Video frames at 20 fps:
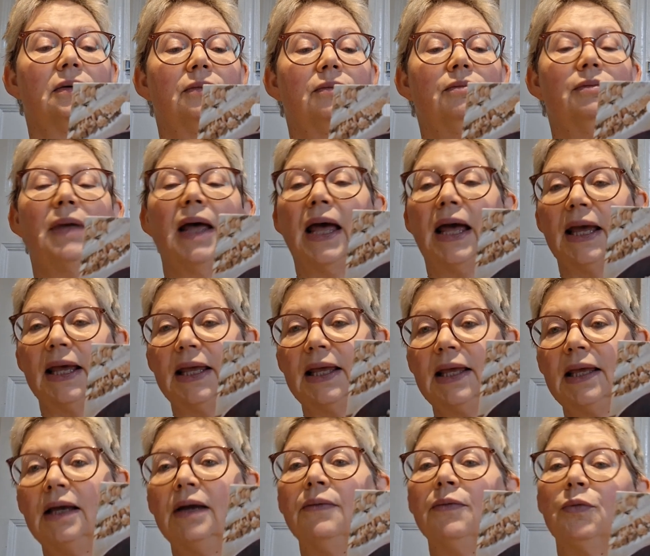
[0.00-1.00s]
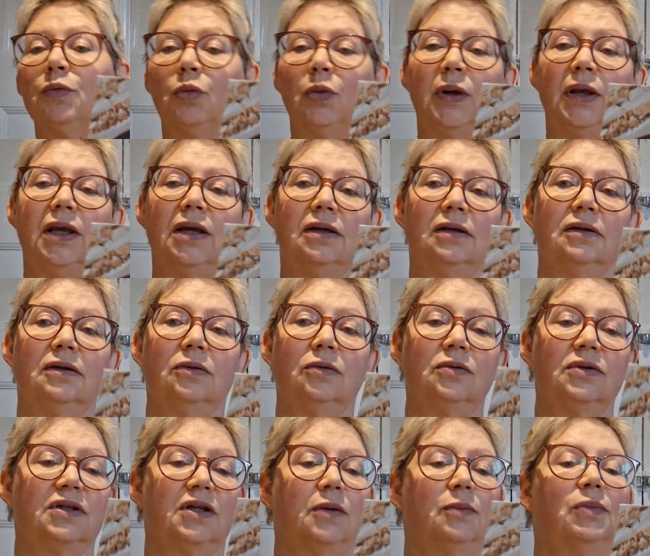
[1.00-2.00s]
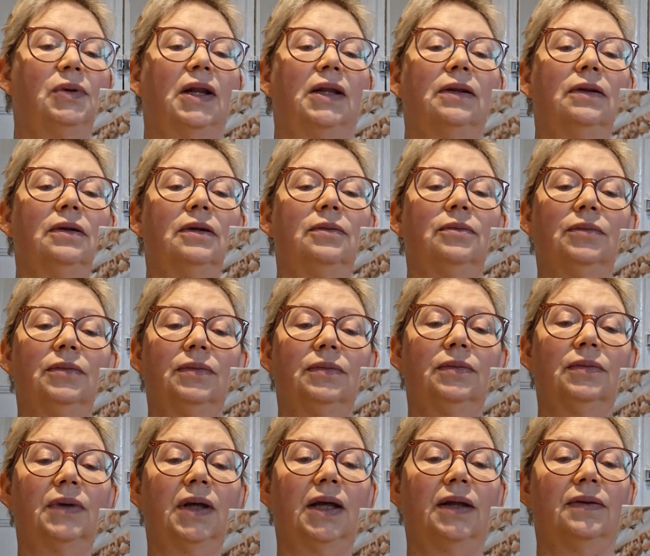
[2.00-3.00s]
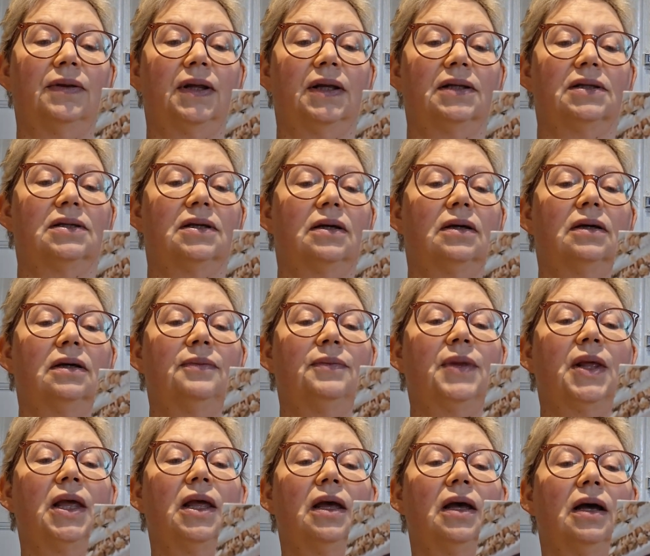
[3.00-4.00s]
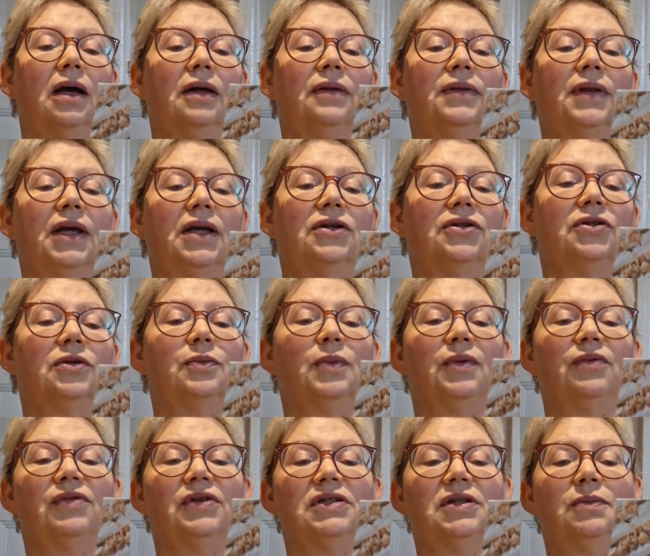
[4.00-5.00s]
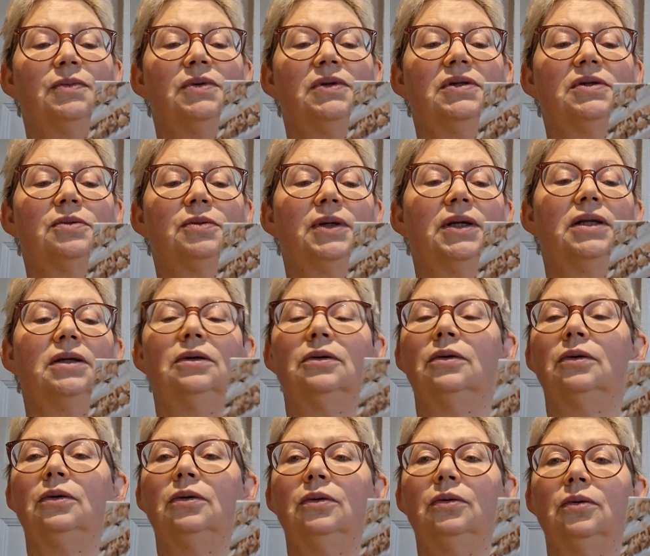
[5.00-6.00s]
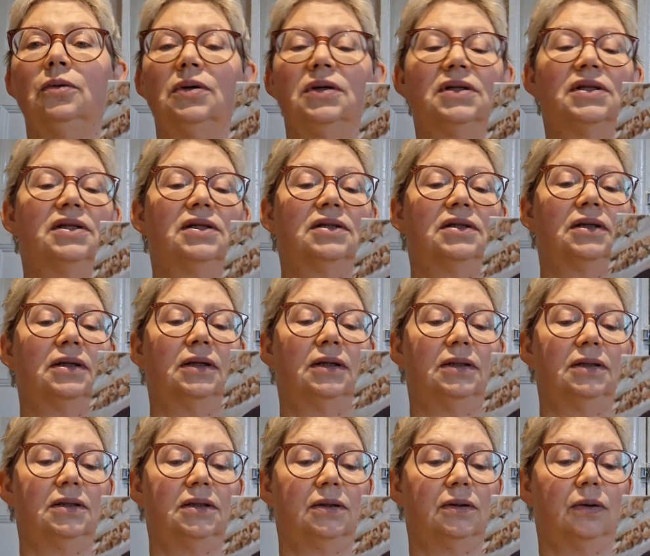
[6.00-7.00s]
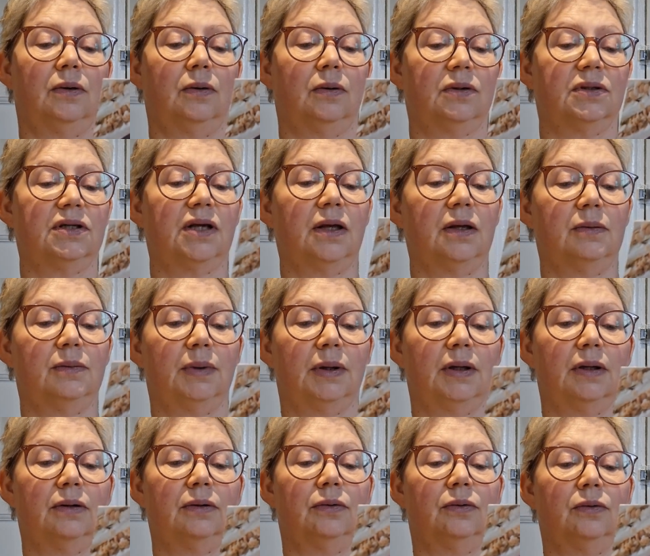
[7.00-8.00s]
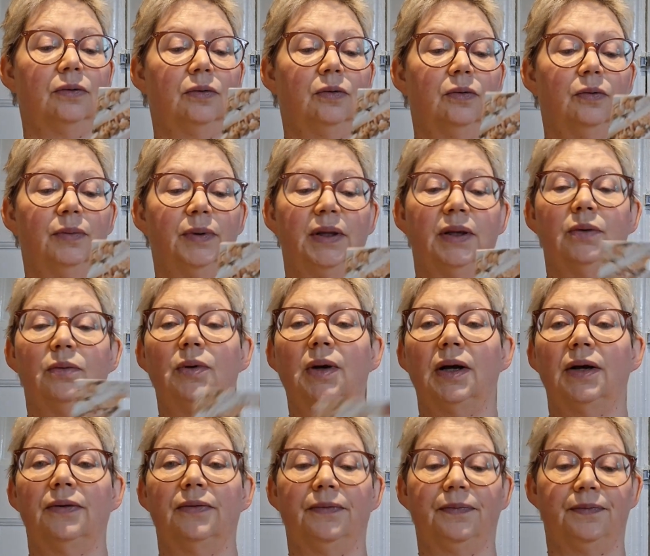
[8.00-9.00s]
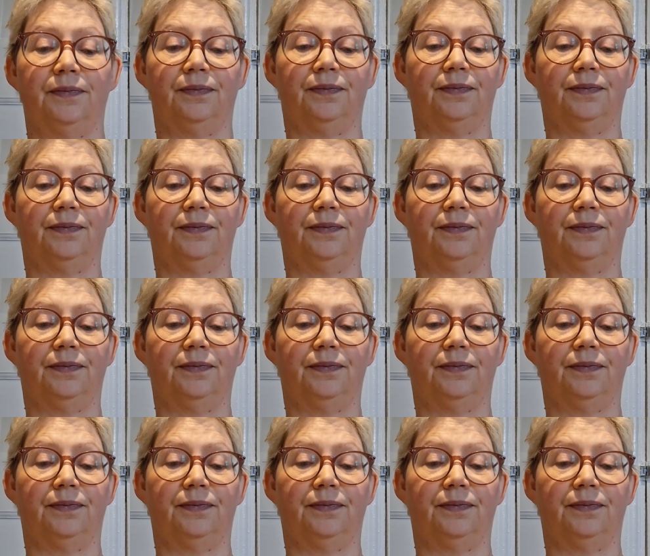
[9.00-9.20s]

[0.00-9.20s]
May. We can also plant them at that time and they should be ready between August and October, all being well.